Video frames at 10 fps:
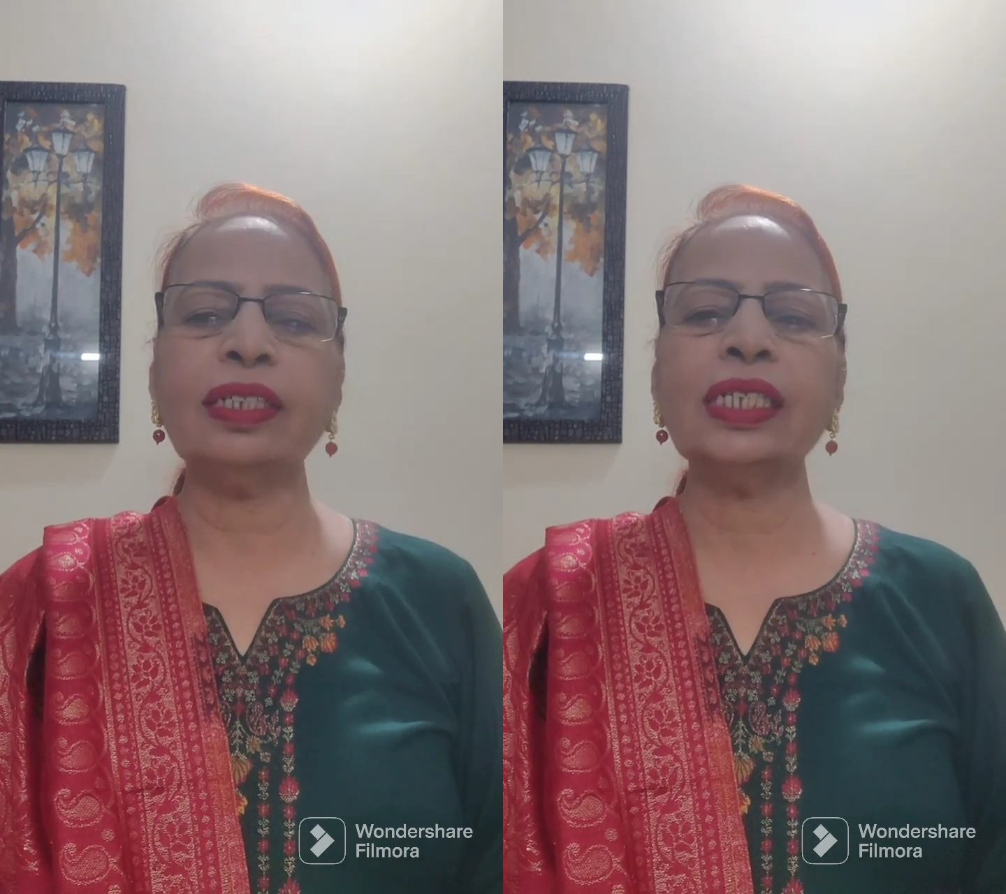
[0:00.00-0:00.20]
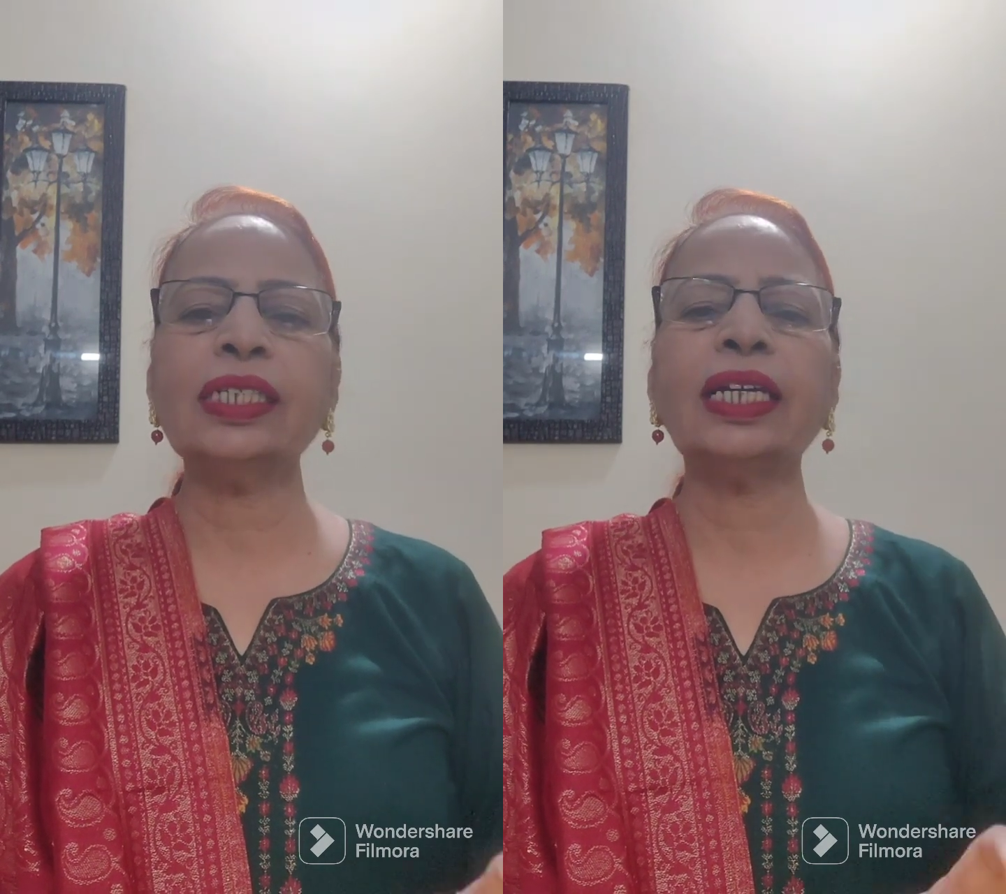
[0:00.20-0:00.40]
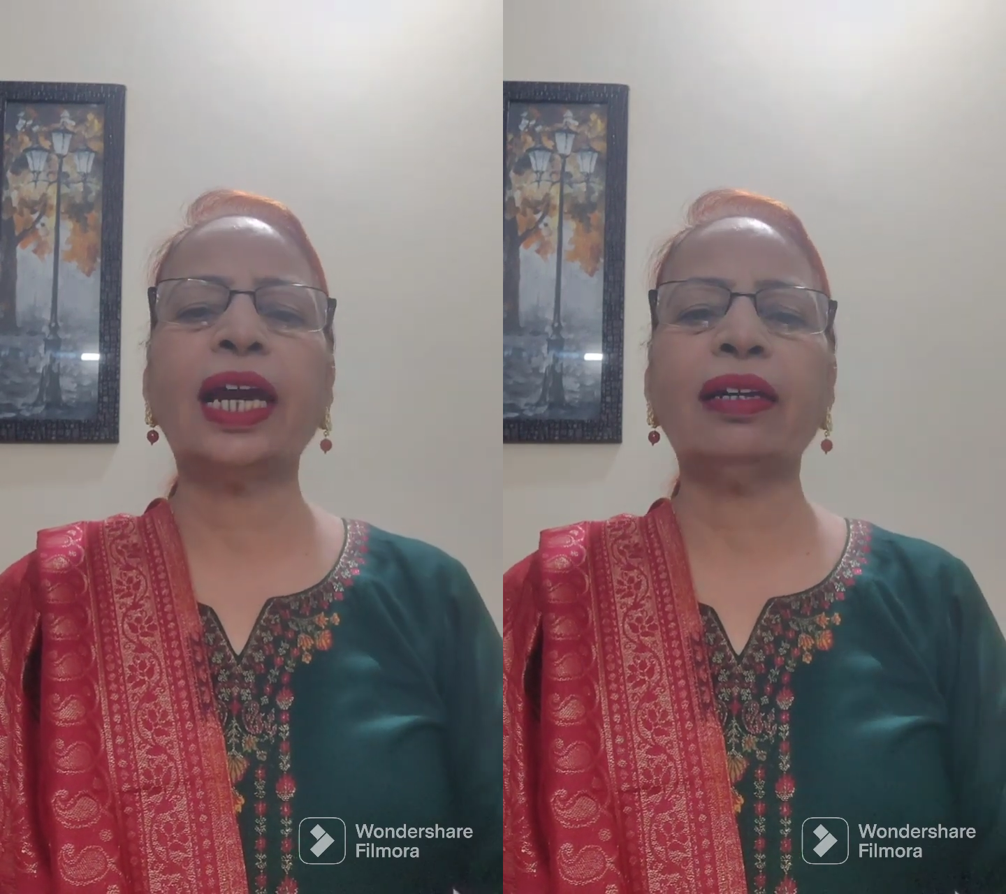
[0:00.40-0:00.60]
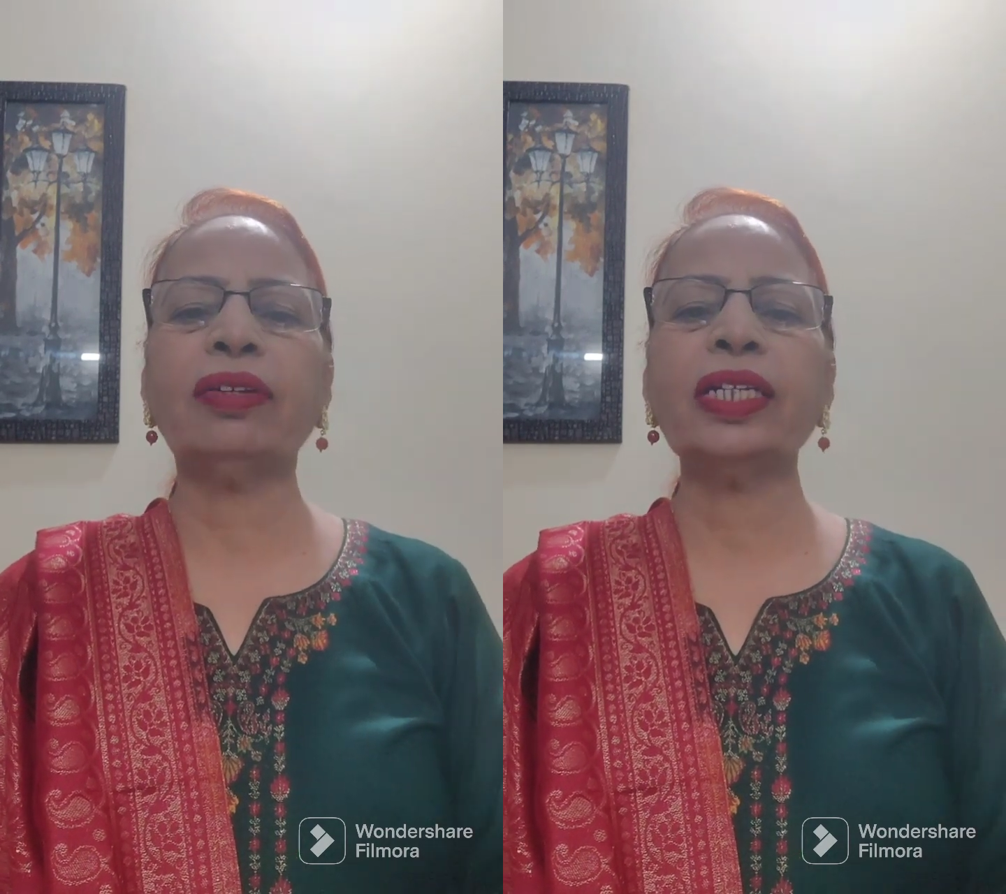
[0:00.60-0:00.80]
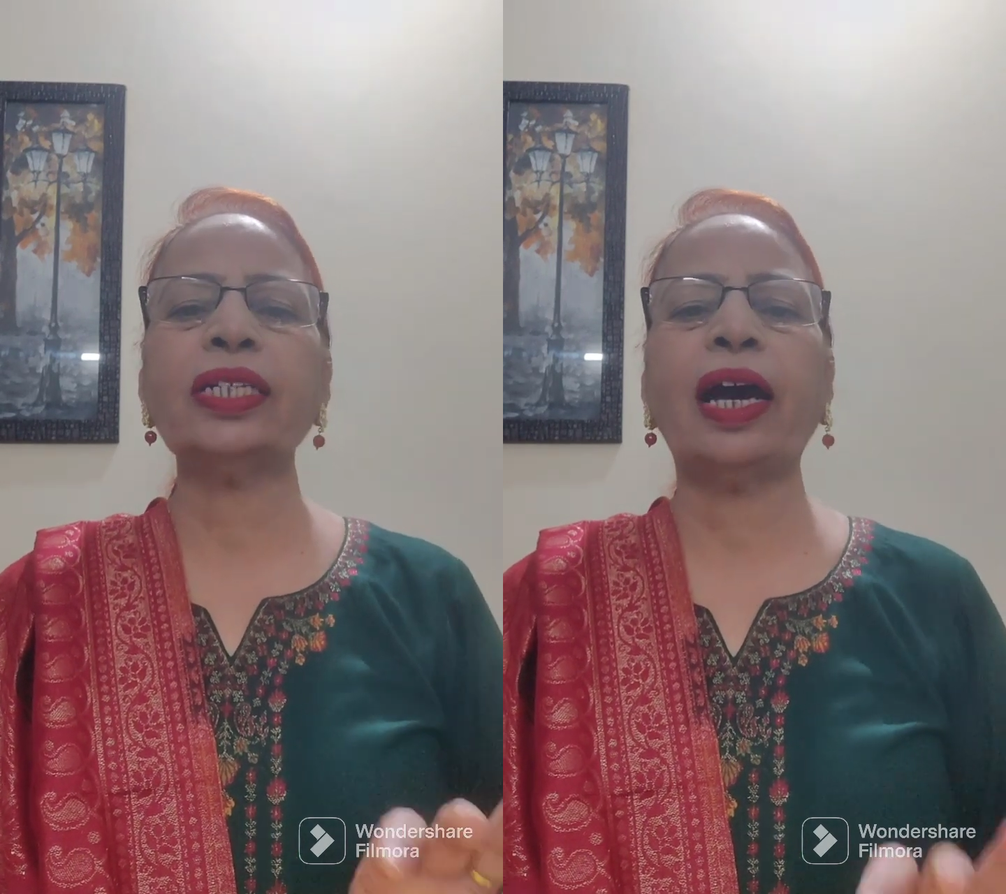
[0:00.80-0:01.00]
This is the
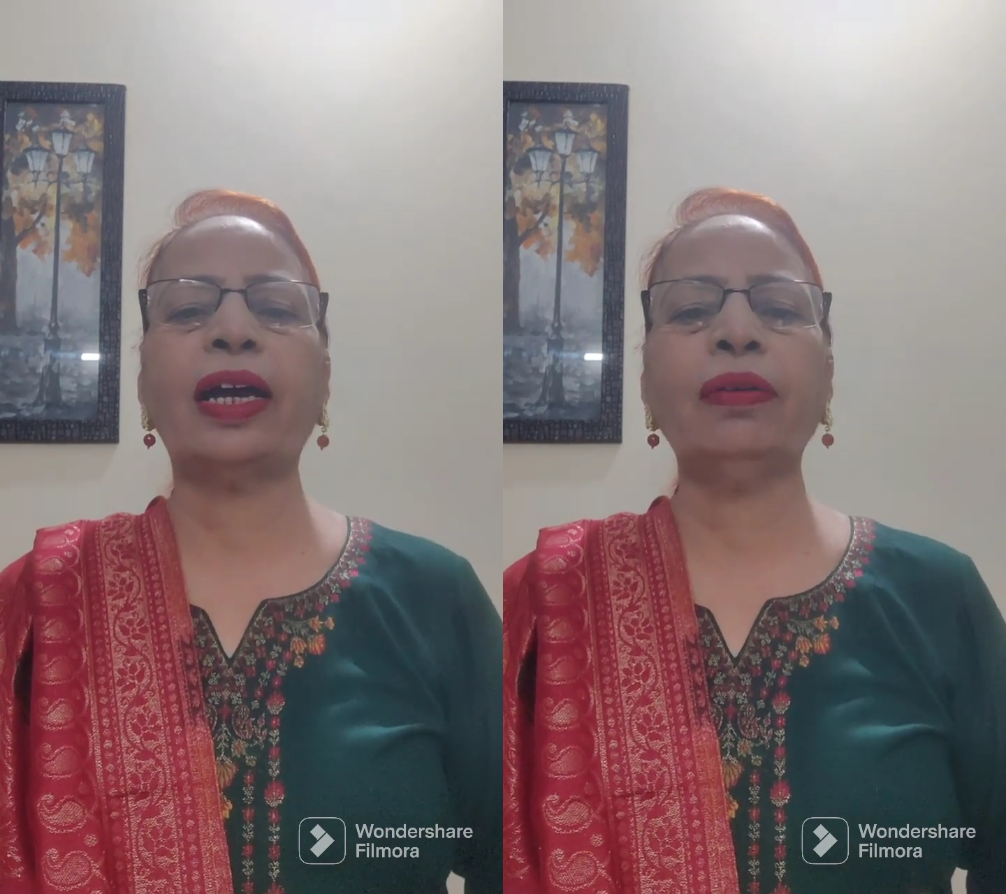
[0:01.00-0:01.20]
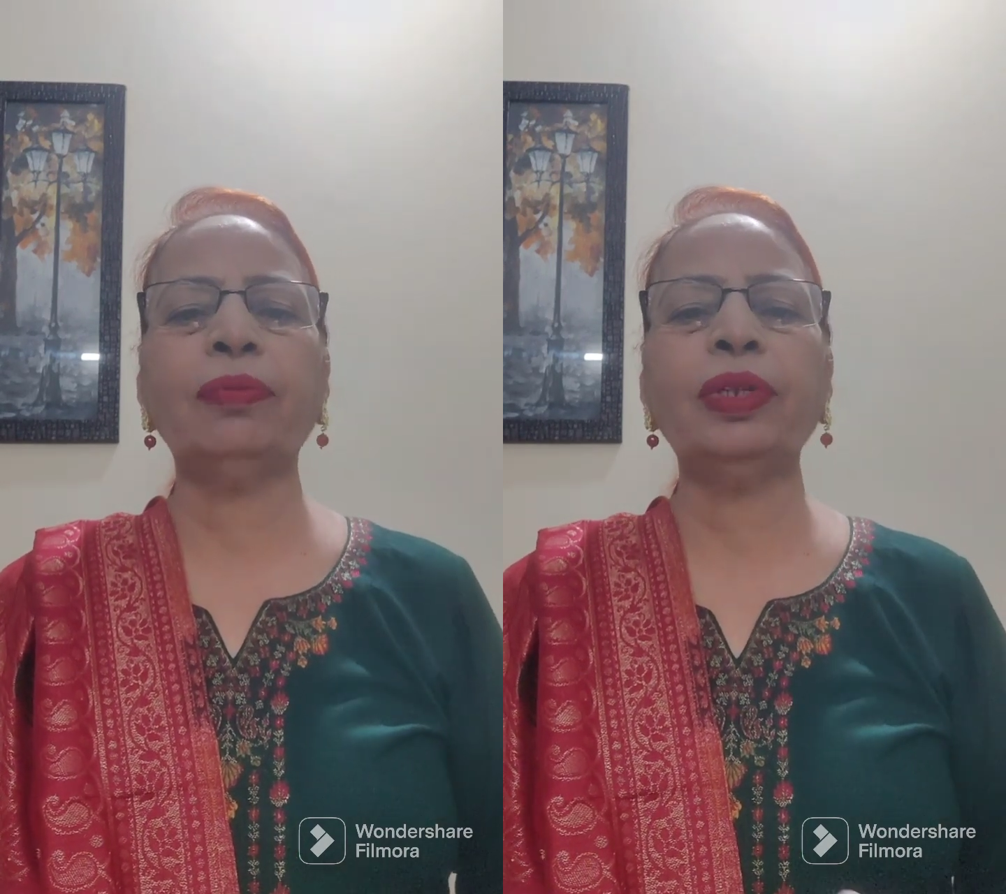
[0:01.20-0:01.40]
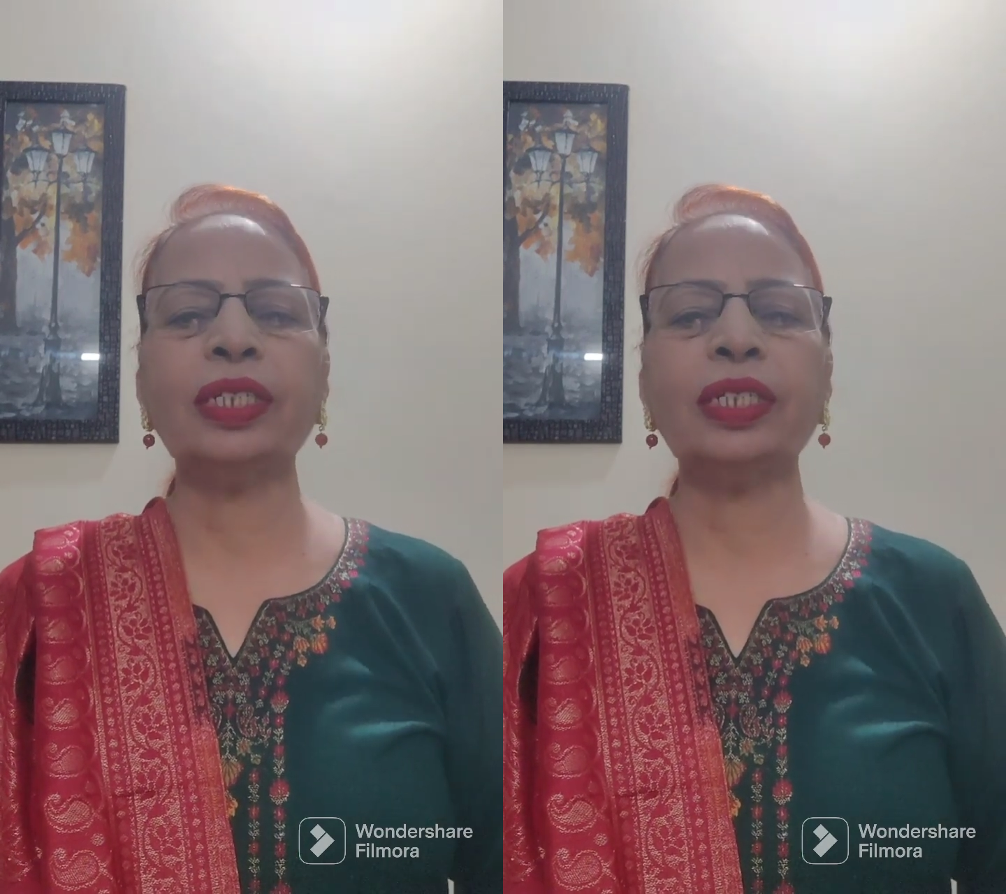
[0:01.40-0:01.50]
address I am